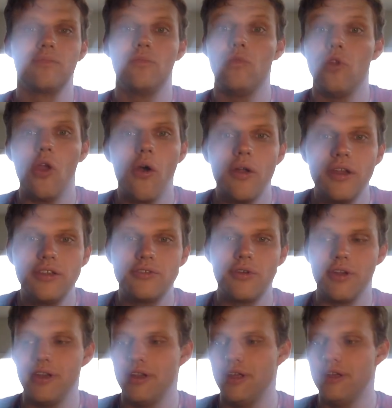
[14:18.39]
it is
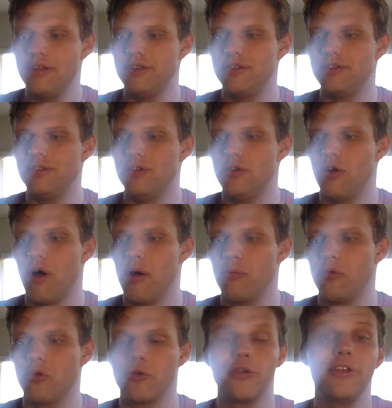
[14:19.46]
what it is.
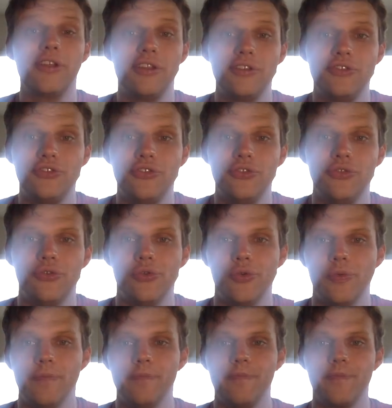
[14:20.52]
I'm learning
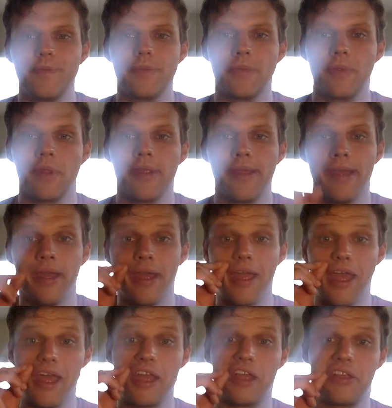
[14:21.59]
to
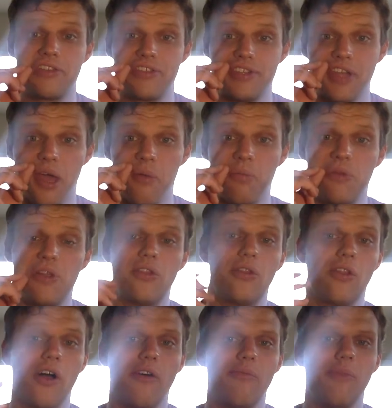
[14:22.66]
accept and
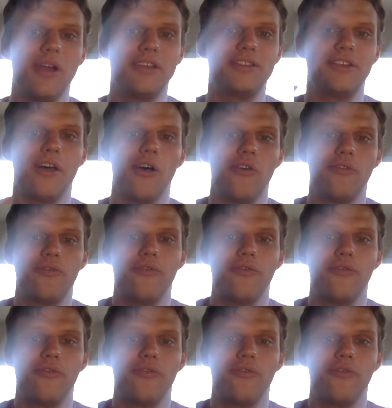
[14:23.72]
love myself.